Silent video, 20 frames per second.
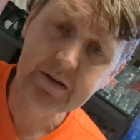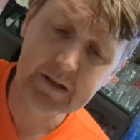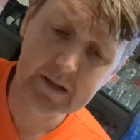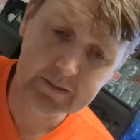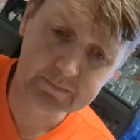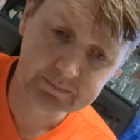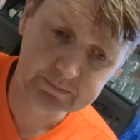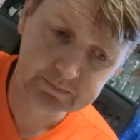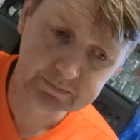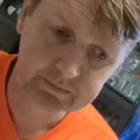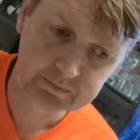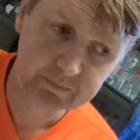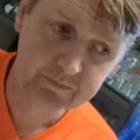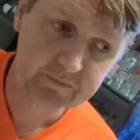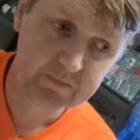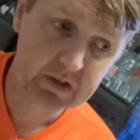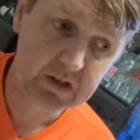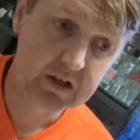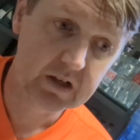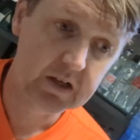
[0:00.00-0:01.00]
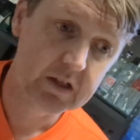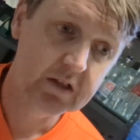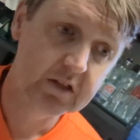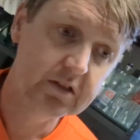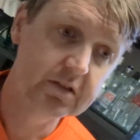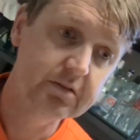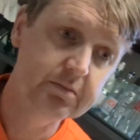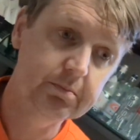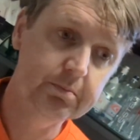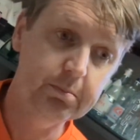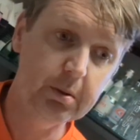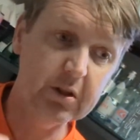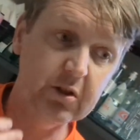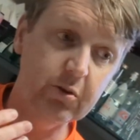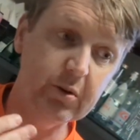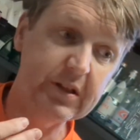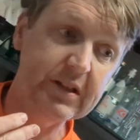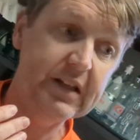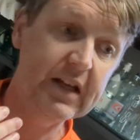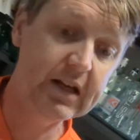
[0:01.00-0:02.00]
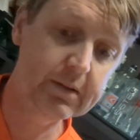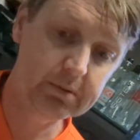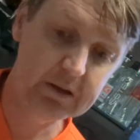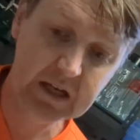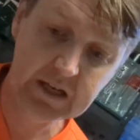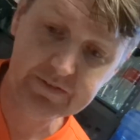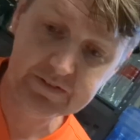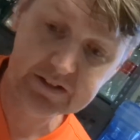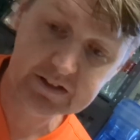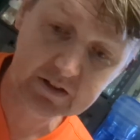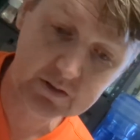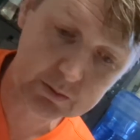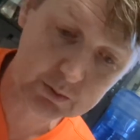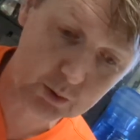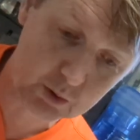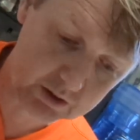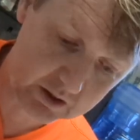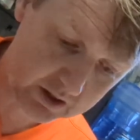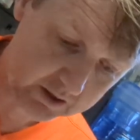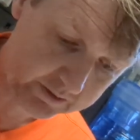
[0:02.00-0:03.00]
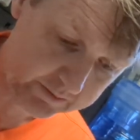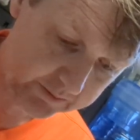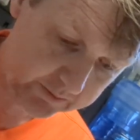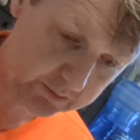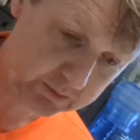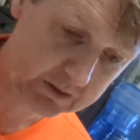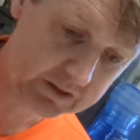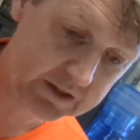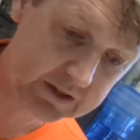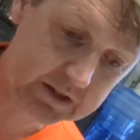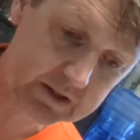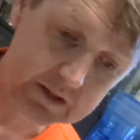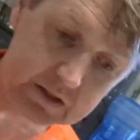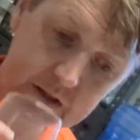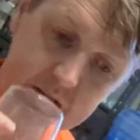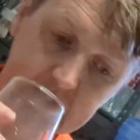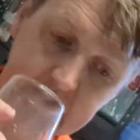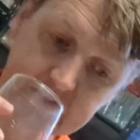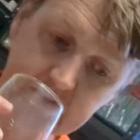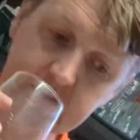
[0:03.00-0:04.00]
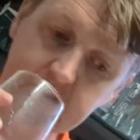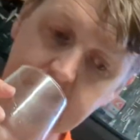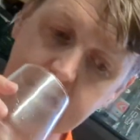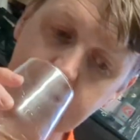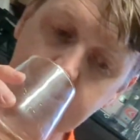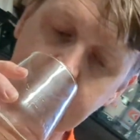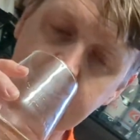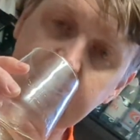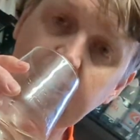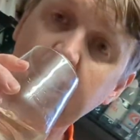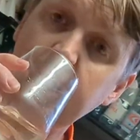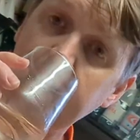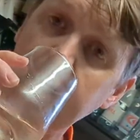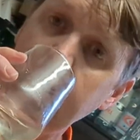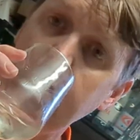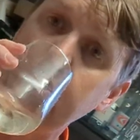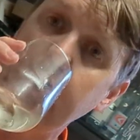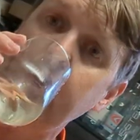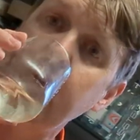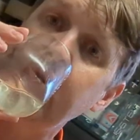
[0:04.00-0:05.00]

Yeah. By doing that, by having this water with this sake,